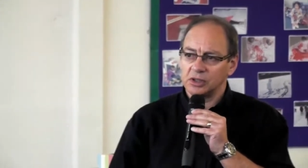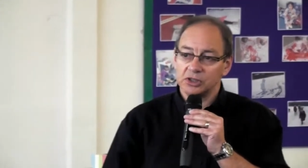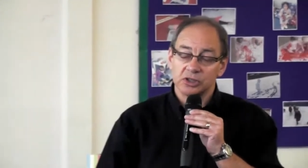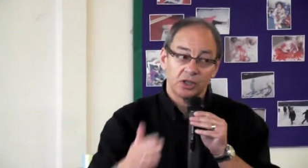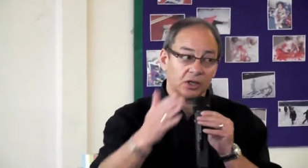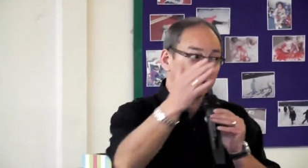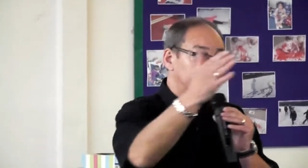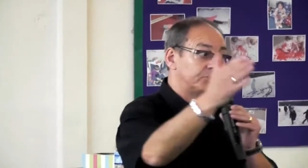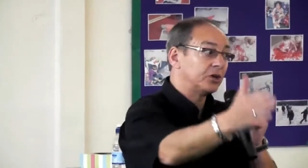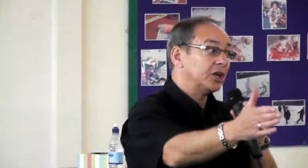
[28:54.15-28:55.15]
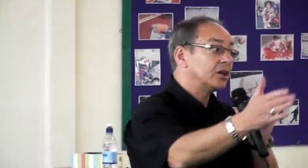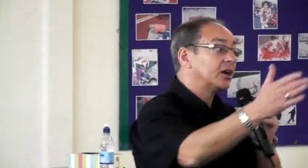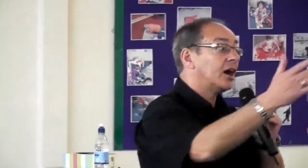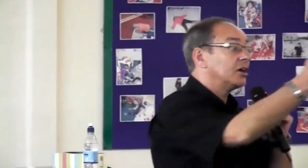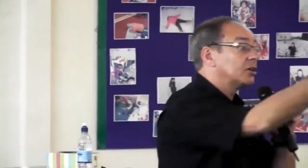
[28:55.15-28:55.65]
He saw the pre
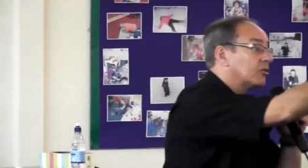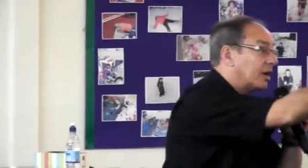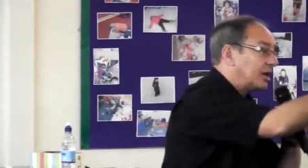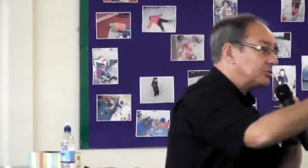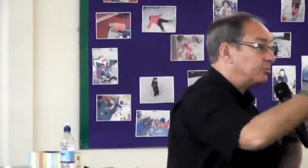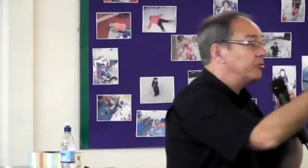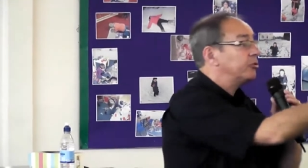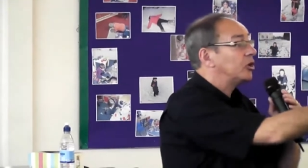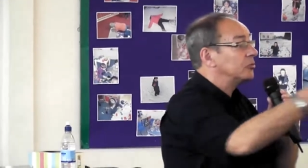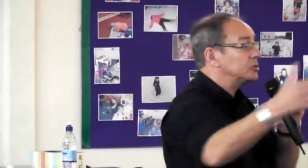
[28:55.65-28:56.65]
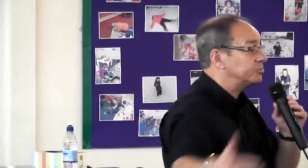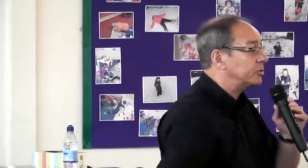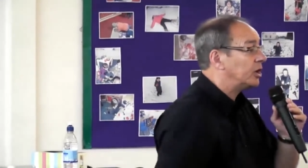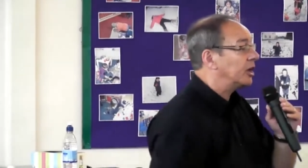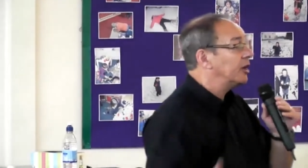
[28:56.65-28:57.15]
incarnate Christ before he was
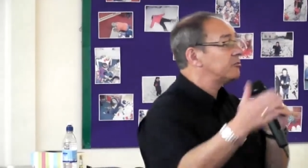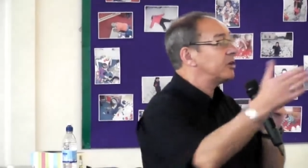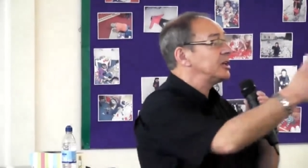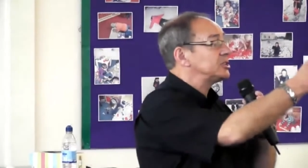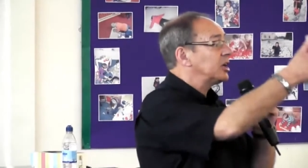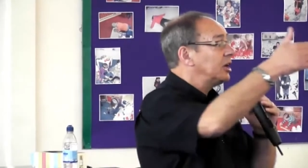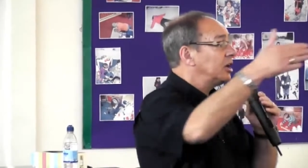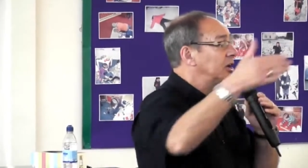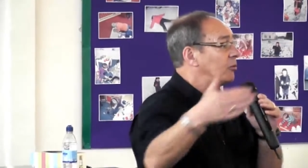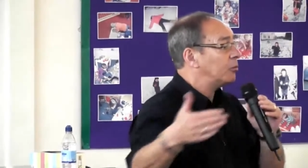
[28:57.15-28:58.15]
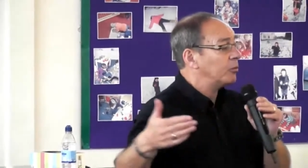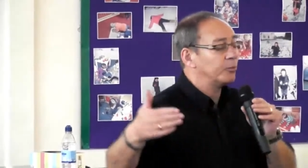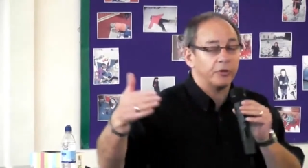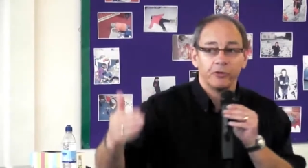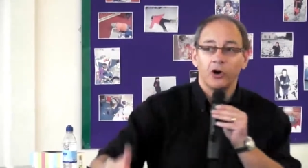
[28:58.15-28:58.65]
born. Friends,
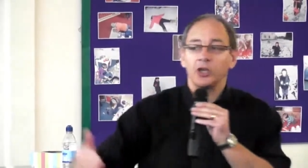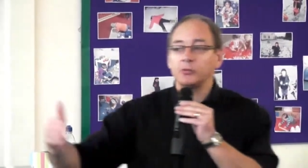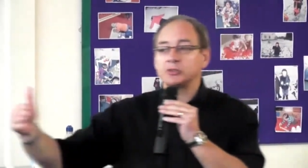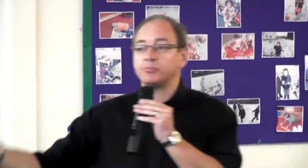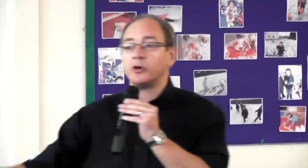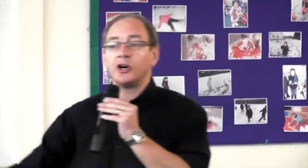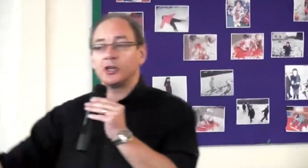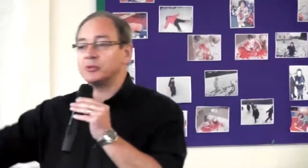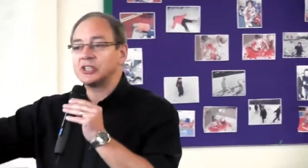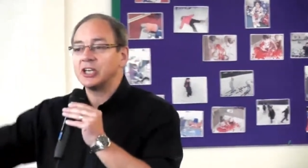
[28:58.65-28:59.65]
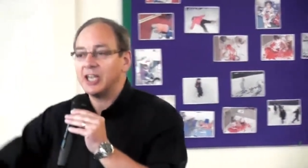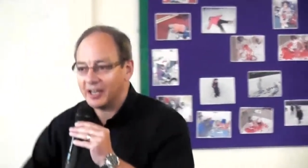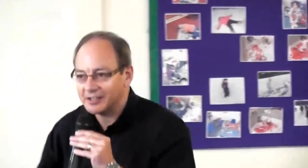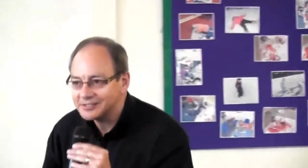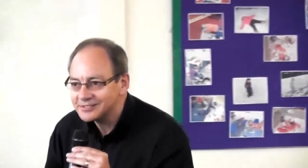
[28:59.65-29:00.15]
before he was born, he was here.